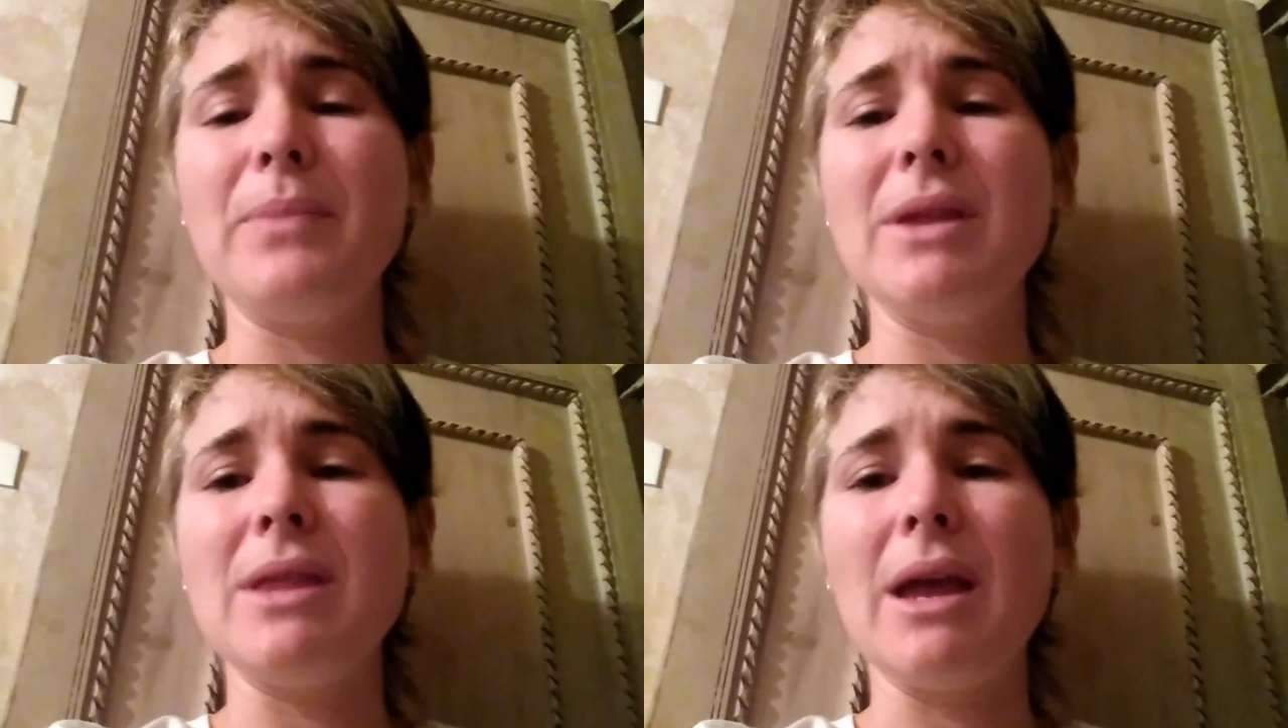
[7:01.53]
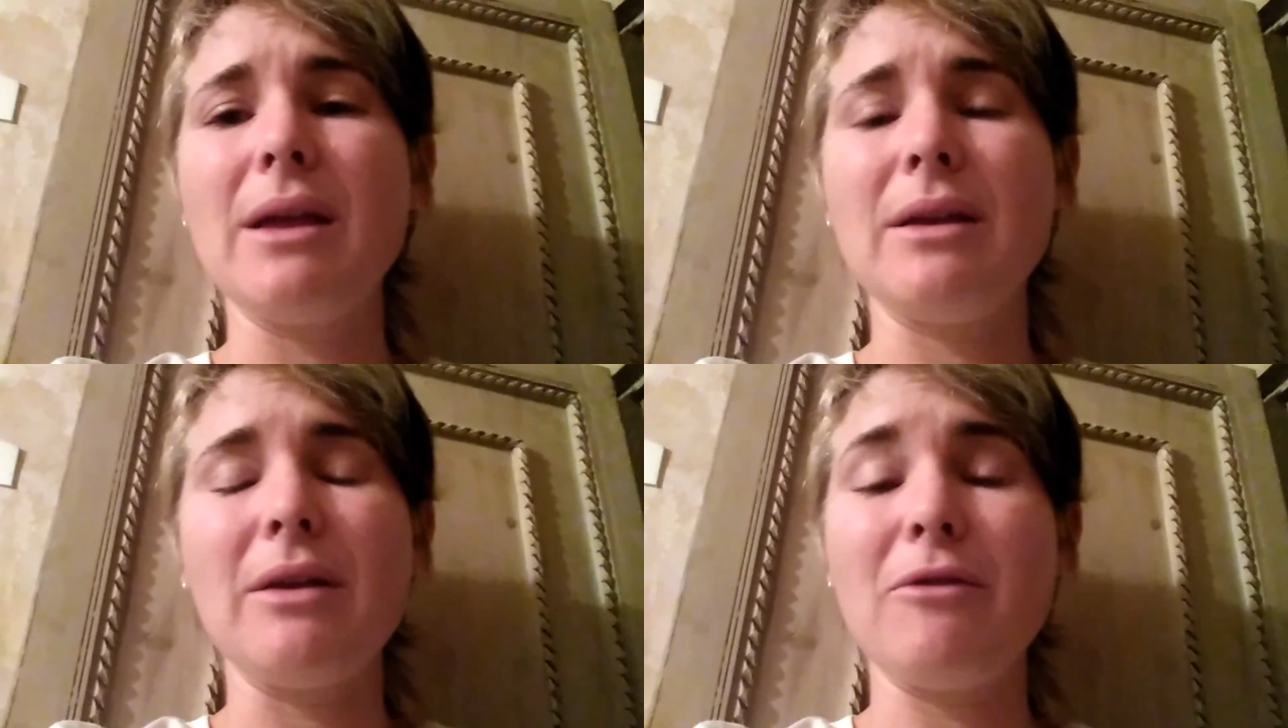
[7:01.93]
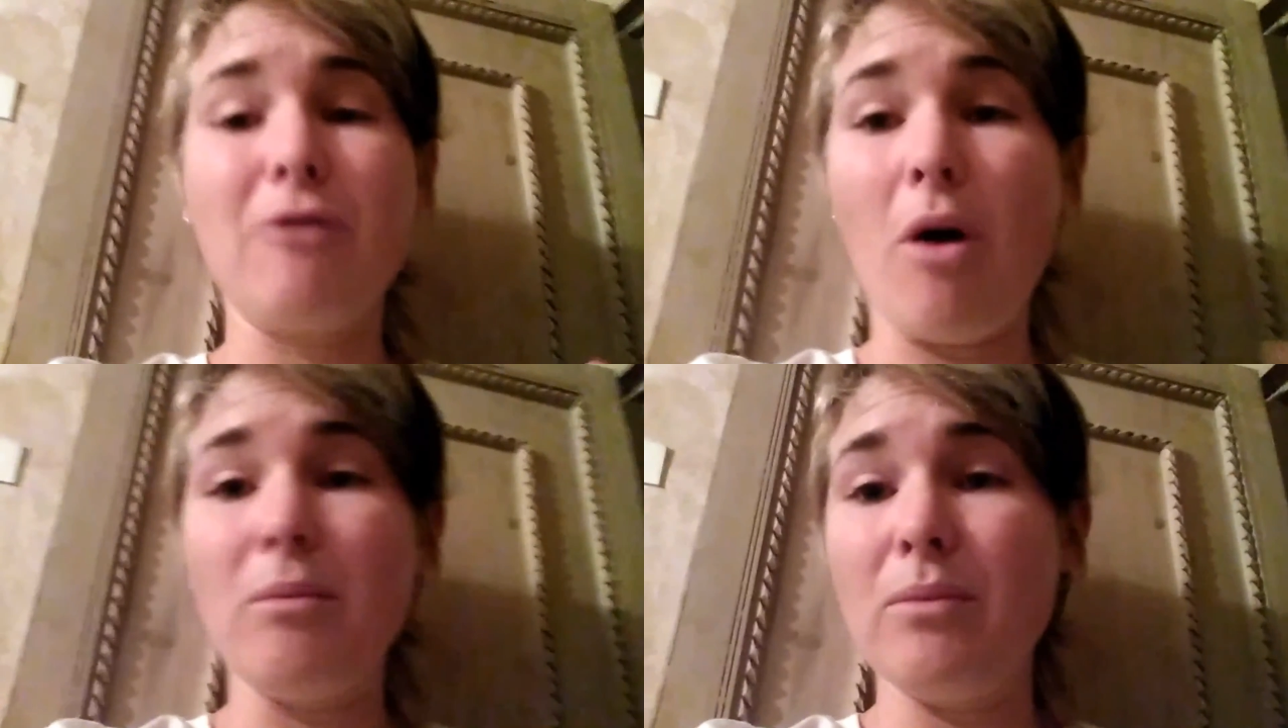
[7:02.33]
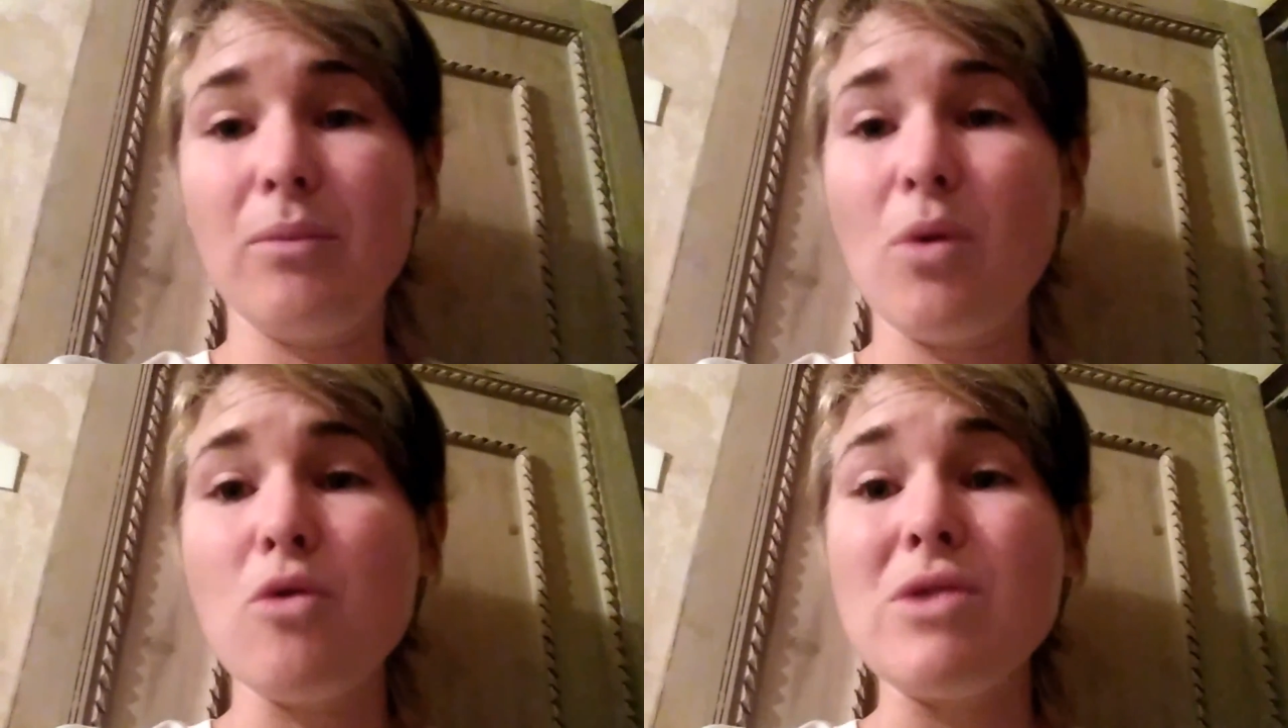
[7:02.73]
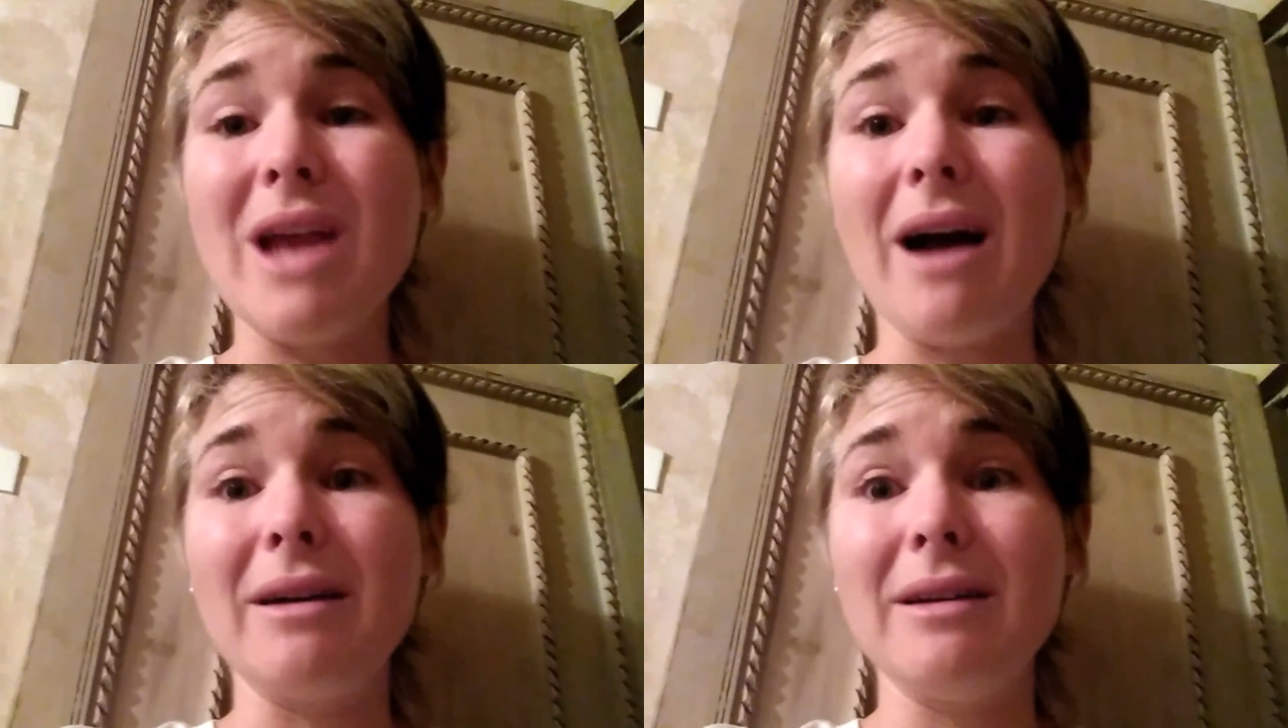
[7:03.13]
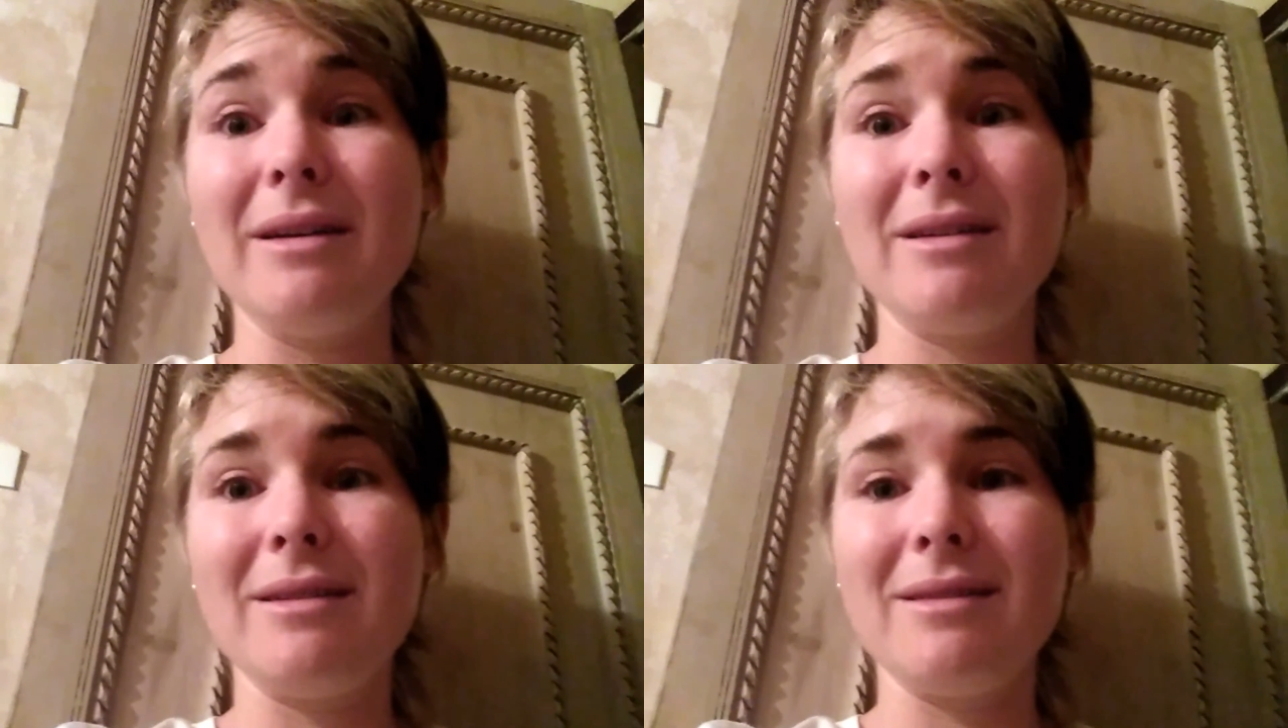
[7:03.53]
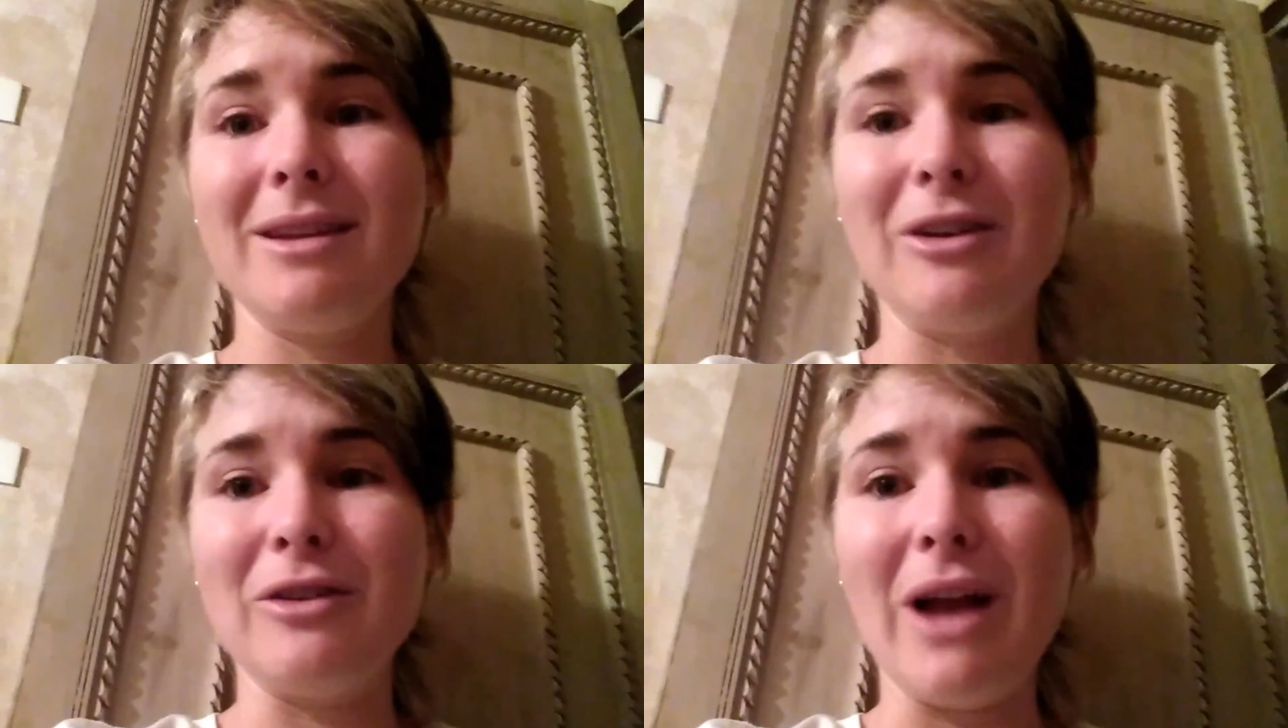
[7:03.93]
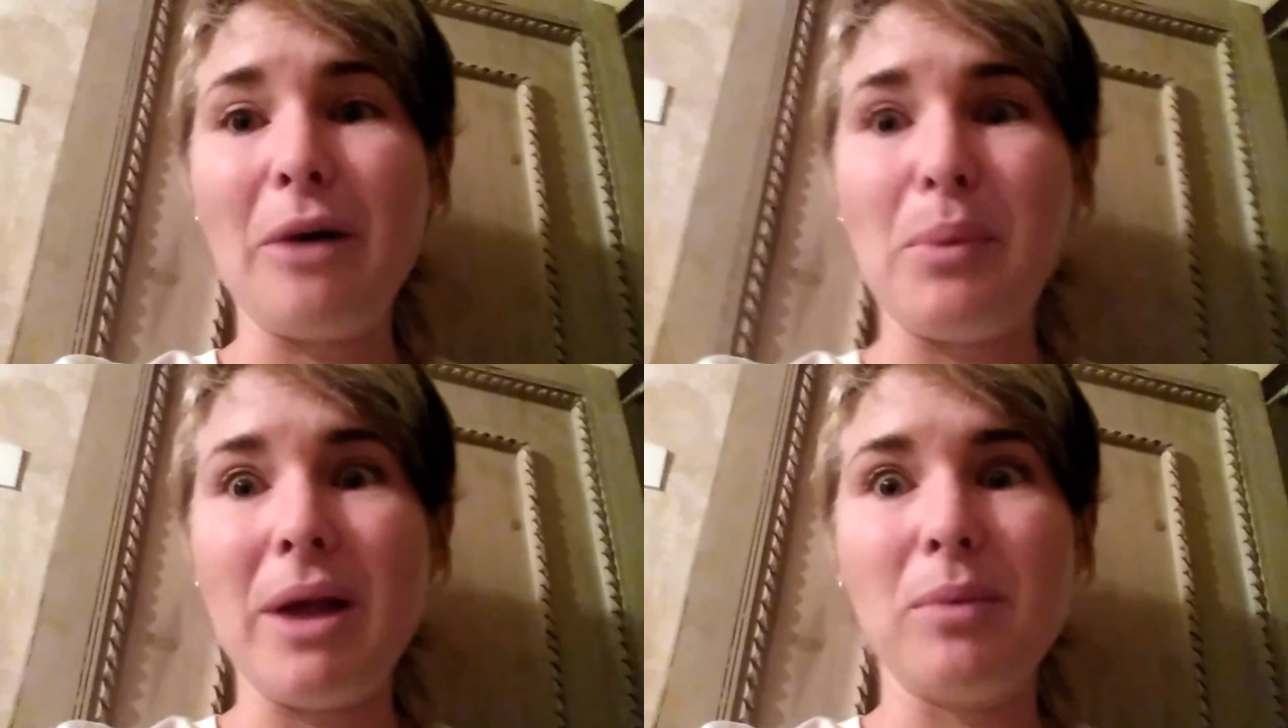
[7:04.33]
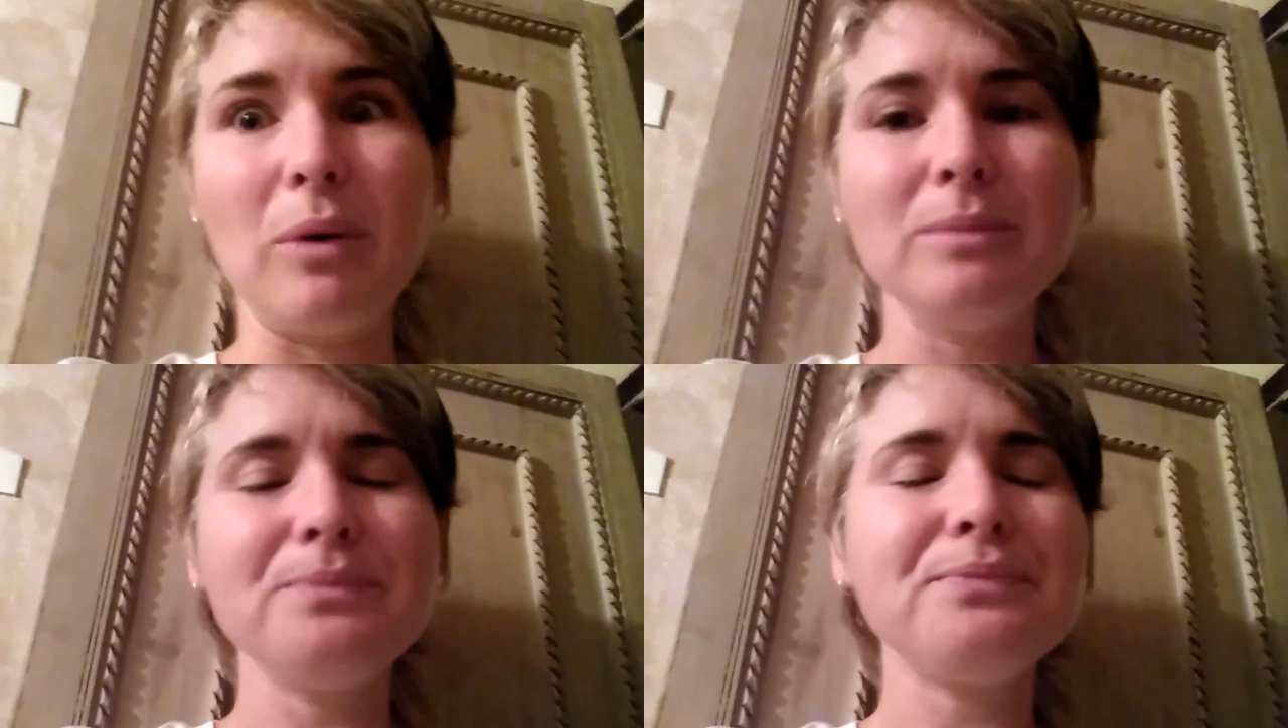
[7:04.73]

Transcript: in that, from all young, you know, young people.